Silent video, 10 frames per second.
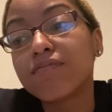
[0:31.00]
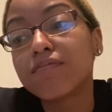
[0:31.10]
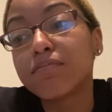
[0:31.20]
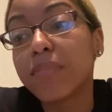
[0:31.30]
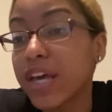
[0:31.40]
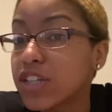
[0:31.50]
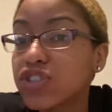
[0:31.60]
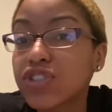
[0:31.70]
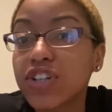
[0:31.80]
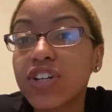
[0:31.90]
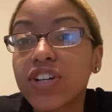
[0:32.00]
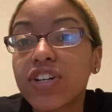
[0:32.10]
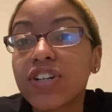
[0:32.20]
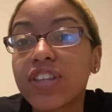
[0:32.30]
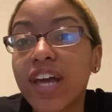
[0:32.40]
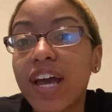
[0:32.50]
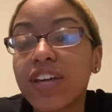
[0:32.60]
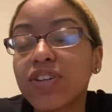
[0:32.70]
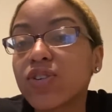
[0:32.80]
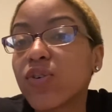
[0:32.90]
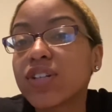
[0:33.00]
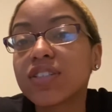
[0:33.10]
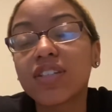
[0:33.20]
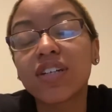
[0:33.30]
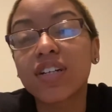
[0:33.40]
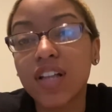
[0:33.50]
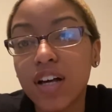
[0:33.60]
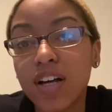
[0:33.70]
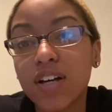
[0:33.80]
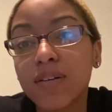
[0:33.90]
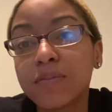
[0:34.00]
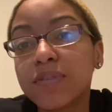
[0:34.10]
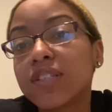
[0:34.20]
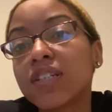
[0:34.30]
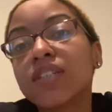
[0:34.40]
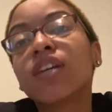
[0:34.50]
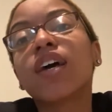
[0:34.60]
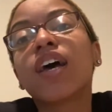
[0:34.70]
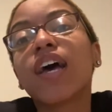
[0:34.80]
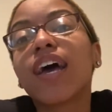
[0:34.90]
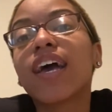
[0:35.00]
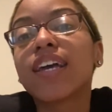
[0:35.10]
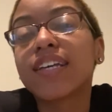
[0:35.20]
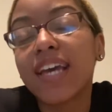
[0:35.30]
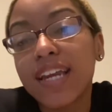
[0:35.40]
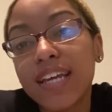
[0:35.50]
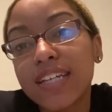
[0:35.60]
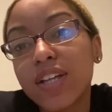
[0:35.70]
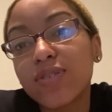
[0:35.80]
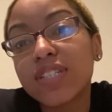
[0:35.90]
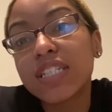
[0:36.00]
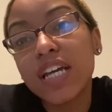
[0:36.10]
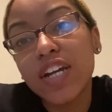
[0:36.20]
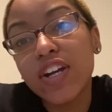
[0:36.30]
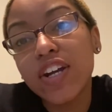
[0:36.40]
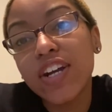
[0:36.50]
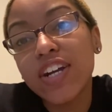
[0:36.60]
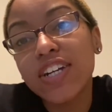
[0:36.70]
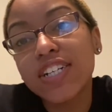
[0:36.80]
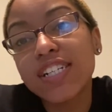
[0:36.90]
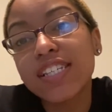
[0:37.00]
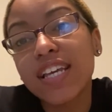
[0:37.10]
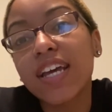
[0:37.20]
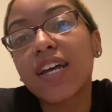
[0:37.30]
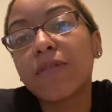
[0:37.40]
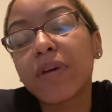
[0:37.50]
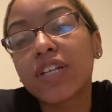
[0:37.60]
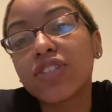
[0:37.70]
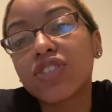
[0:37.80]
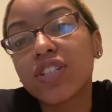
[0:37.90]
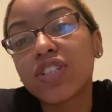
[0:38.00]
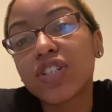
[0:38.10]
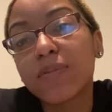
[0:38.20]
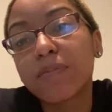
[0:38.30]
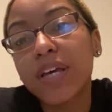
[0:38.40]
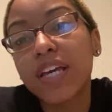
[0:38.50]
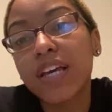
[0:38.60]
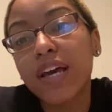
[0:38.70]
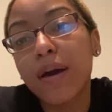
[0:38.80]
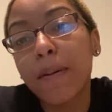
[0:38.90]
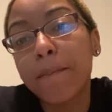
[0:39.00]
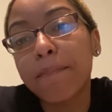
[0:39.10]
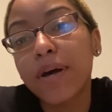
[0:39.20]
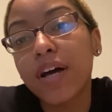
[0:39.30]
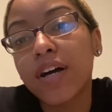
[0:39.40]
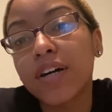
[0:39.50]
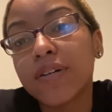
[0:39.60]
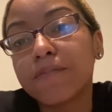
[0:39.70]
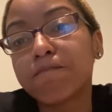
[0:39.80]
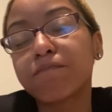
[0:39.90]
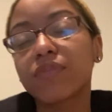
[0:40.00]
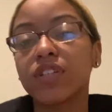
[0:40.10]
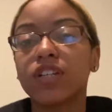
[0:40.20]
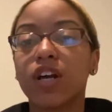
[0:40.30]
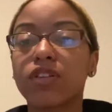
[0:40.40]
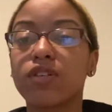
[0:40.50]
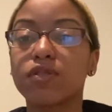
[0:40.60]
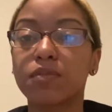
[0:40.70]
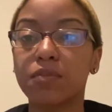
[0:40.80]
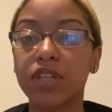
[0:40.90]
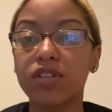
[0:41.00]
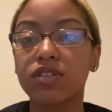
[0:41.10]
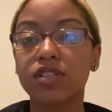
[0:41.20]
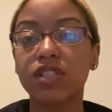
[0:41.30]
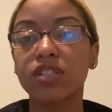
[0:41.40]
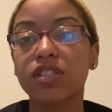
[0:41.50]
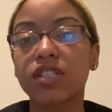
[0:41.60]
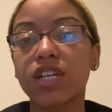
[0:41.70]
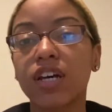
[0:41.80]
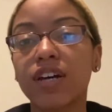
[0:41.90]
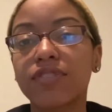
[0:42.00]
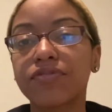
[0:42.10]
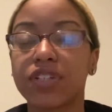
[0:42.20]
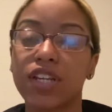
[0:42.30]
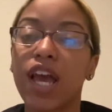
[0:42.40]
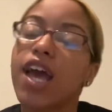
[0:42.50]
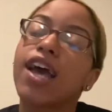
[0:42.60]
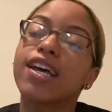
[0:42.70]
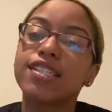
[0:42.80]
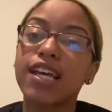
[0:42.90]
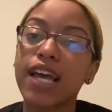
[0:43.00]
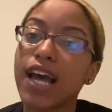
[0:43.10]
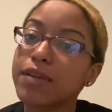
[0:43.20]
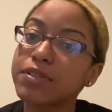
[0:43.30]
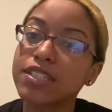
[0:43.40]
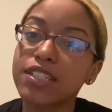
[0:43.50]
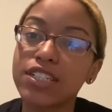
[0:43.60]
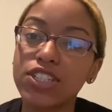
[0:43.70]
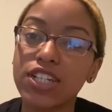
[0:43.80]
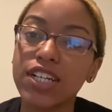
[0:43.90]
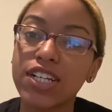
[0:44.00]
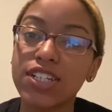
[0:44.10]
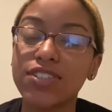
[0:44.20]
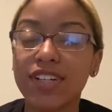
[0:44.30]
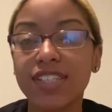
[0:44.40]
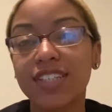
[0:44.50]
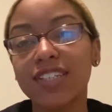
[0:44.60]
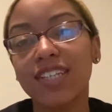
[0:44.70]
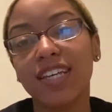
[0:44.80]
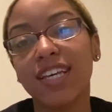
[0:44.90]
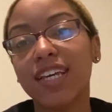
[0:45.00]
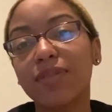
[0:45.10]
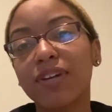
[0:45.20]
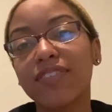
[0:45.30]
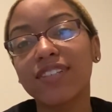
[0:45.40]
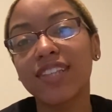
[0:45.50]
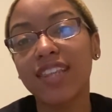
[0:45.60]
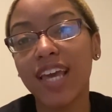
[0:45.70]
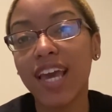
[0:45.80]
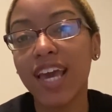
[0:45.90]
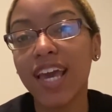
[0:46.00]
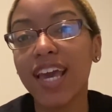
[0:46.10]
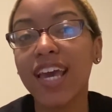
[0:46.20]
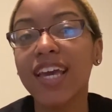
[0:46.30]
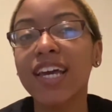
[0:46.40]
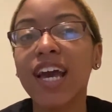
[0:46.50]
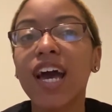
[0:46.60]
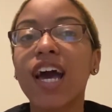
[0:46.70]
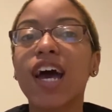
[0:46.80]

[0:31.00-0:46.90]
Make sure that you're going to the clubs and getting those dinners and making sure that you're picking up, those meals and stuff, and saying hi to Miss Quenisha and the rest of the team and everything.